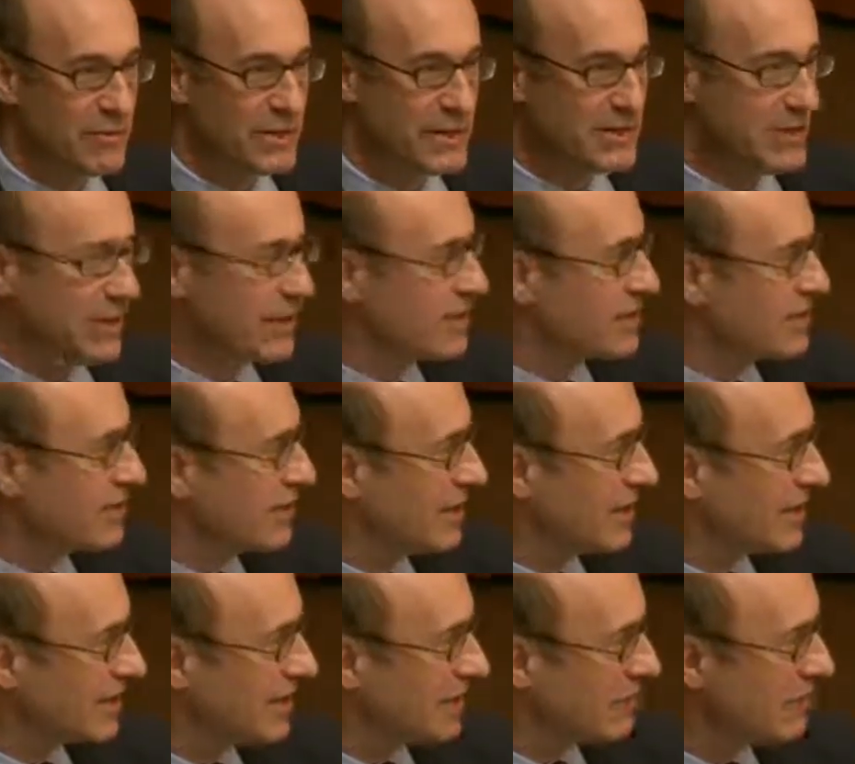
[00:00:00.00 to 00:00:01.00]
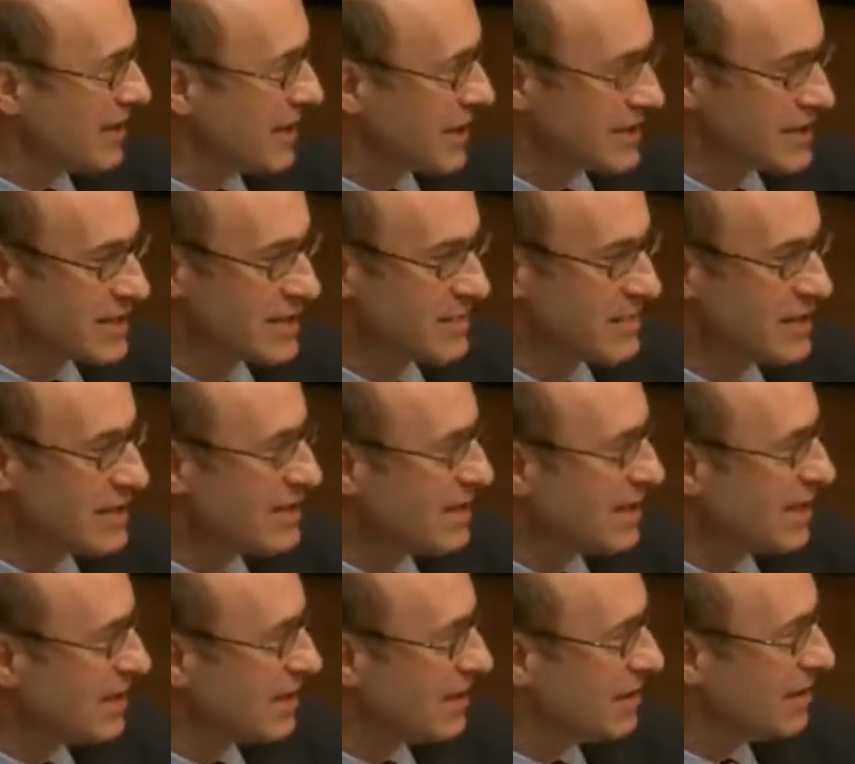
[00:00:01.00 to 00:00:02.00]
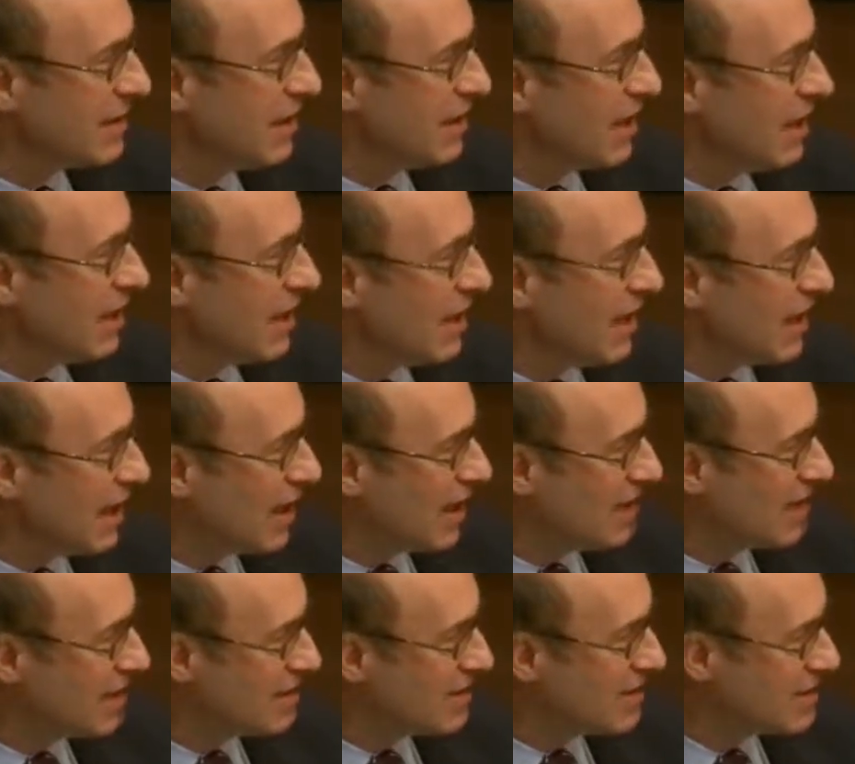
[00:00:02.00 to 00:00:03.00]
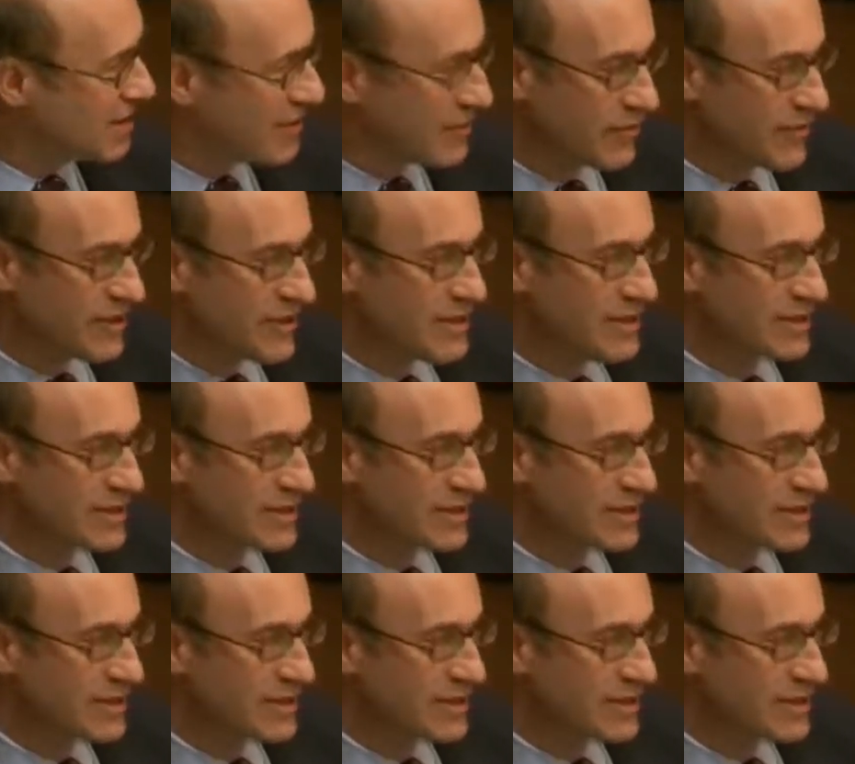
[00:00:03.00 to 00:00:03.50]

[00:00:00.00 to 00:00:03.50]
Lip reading: restructuring remains to be seen. And it's different in